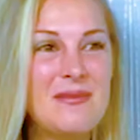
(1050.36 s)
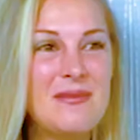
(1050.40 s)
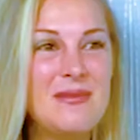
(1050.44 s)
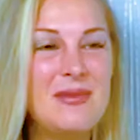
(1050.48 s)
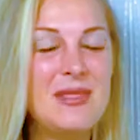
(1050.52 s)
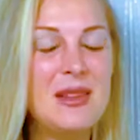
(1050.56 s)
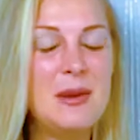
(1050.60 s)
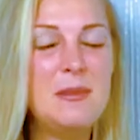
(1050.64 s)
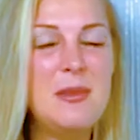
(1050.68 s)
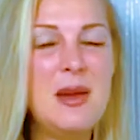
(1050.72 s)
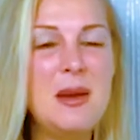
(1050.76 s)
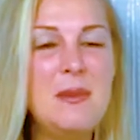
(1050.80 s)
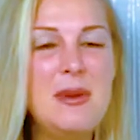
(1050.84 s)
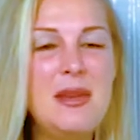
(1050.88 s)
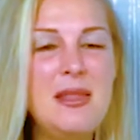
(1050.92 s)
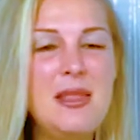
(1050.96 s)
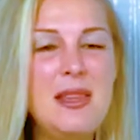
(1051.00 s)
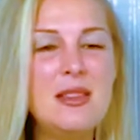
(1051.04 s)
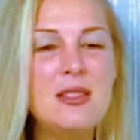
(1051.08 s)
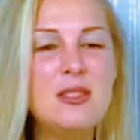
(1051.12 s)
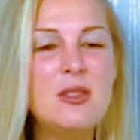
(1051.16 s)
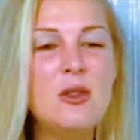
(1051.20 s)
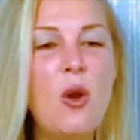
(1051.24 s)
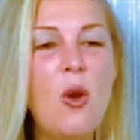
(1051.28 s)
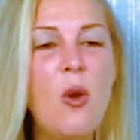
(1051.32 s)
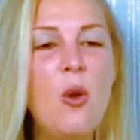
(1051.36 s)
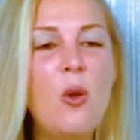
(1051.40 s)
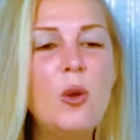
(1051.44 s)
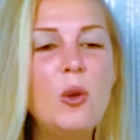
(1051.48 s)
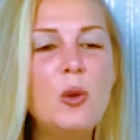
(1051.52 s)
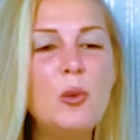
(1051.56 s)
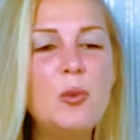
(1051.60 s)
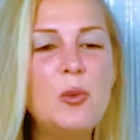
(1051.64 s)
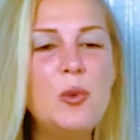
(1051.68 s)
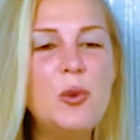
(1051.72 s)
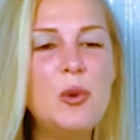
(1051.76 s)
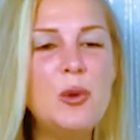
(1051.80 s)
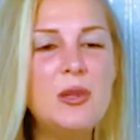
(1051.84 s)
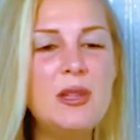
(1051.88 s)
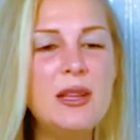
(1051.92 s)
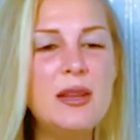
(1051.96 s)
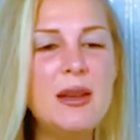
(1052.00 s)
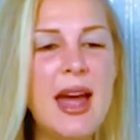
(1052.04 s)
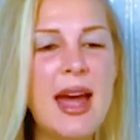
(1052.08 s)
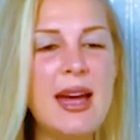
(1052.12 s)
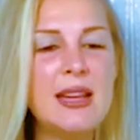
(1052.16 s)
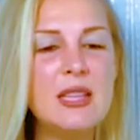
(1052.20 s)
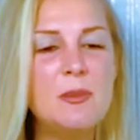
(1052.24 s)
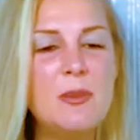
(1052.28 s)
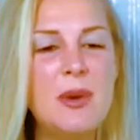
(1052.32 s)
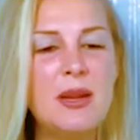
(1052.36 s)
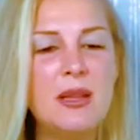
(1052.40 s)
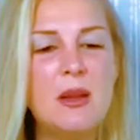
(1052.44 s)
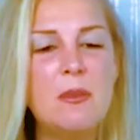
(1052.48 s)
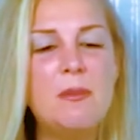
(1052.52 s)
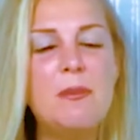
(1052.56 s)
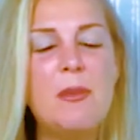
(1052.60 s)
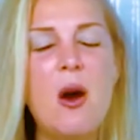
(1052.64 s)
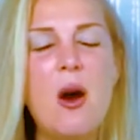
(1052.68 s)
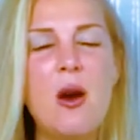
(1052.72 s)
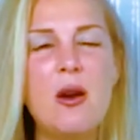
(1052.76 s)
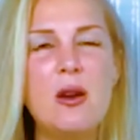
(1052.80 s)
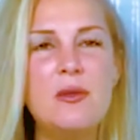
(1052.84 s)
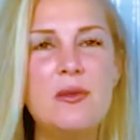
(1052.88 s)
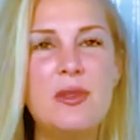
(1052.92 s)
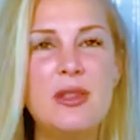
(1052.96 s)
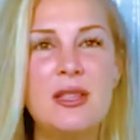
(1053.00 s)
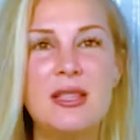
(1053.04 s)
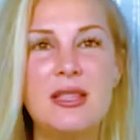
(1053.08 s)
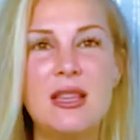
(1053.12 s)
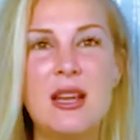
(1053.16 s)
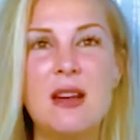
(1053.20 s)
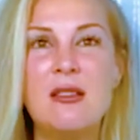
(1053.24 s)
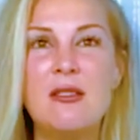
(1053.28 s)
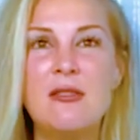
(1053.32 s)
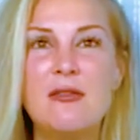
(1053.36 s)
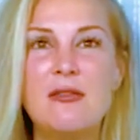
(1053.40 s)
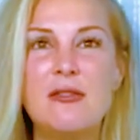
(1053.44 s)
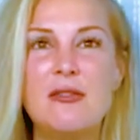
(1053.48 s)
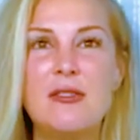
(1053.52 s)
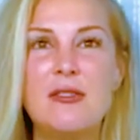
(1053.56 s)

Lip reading: That maybe there's an old wounded aspect and part of yourself